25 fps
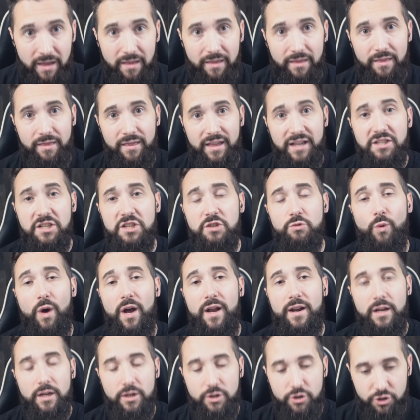This is
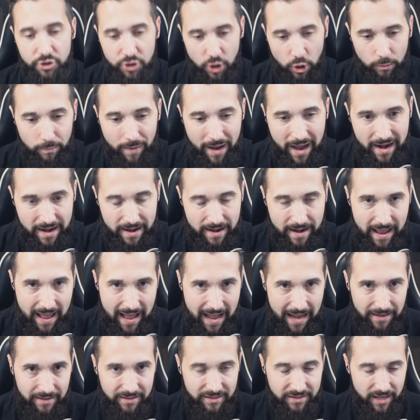what Joe Biden
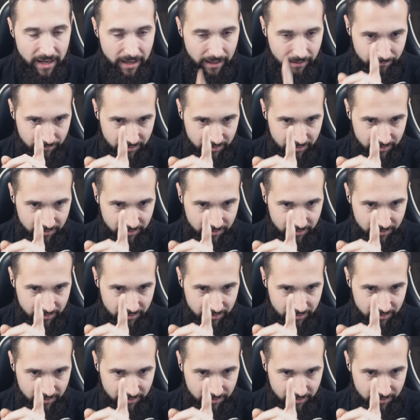had to say.